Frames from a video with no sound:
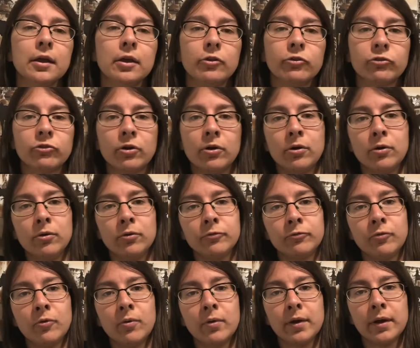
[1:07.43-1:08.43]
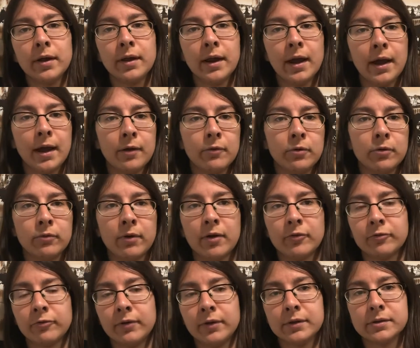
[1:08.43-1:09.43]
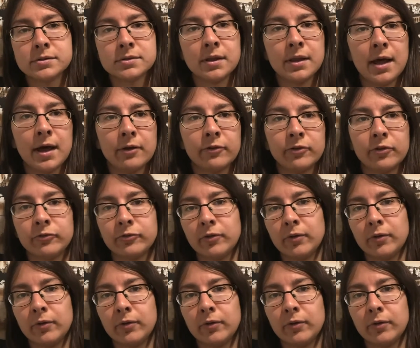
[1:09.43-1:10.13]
So for it, I would reference a lot of stuff,